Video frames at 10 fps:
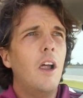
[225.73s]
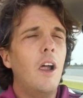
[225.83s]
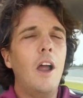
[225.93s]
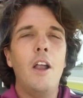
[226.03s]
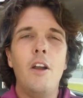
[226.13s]

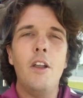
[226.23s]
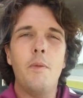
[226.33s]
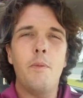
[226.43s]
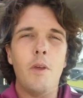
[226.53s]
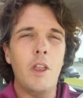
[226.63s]
I heard a,
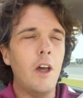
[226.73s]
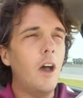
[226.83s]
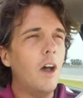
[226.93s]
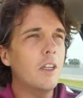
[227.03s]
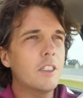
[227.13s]
an
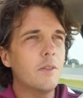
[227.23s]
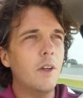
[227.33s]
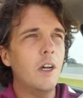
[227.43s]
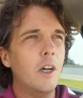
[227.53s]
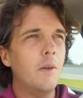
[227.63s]
awesome
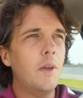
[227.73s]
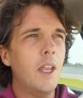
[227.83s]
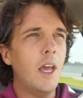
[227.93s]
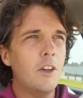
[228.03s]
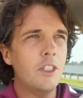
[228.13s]
um,
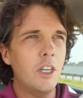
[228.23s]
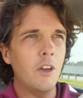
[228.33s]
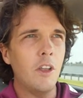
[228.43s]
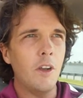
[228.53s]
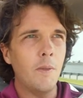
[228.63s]
analogy
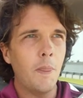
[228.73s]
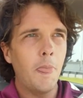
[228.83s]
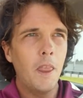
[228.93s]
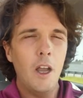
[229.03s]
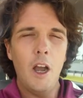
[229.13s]
earlier.
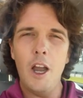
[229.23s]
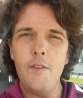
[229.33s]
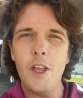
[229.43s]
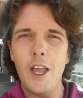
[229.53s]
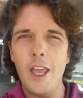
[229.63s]
All right, if
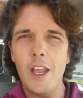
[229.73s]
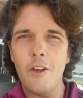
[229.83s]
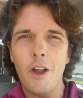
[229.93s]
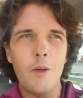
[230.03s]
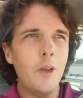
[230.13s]
you got eight
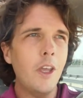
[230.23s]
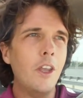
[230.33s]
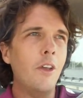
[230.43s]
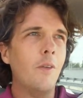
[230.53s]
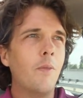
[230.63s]
grand, what you gonna
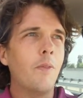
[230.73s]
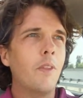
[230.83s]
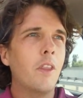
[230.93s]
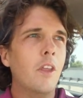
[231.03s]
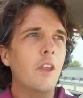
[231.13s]

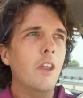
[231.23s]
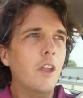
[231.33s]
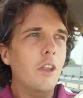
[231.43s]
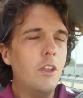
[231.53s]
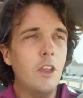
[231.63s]

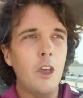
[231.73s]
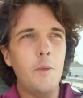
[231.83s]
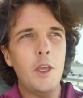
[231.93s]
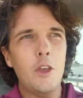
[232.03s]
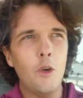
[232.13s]
do? You can go
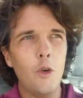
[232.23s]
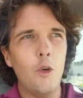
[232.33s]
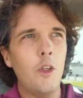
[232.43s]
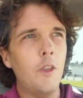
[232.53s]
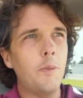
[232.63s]
be
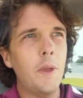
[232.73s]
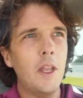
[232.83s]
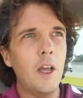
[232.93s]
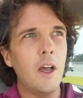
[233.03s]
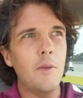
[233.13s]
cool and
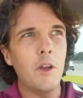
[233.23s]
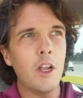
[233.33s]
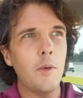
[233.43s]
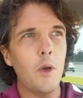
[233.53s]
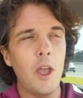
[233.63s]
spend um, your
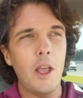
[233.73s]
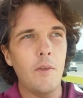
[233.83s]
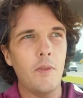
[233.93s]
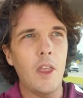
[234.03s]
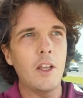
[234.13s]
couple
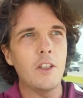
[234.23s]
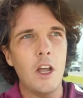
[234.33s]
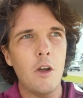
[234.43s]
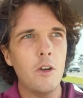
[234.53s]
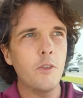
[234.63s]
thousand
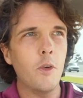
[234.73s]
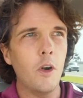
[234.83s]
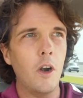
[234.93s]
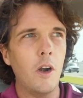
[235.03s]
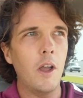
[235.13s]
dollars
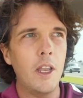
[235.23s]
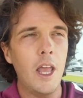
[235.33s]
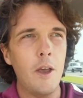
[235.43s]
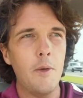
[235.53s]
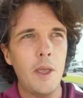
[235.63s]
for a
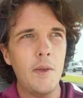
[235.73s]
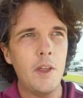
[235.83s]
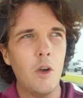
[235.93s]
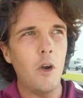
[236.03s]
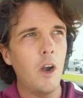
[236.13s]
down payment
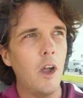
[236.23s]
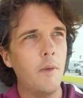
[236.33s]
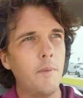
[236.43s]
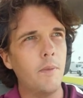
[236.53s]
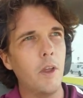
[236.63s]
or
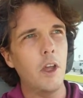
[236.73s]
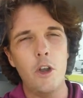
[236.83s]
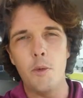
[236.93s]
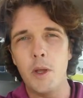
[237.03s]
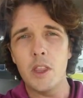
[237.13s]
um, on
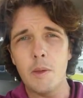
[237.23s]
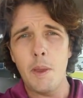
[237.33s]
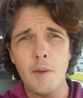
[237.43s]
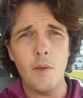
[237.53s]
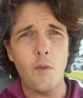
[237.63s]
your monthly
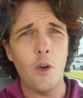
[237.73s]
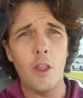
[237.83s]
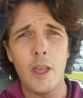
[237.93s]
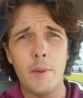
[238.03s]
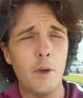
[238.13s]
payment for a
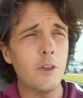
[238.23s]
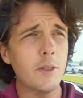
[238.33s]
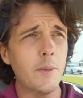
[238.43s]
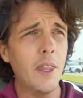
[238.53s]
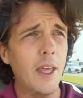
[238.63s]
Lambo or
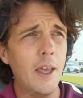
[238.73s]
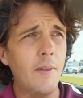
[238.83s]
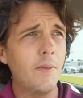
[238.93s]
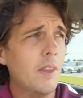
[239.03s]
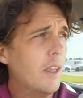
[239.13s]
something like that,
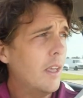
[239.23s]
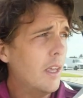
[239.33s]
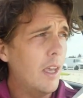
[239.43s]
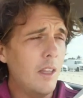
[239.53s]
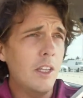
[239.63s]

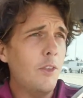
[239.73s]
and it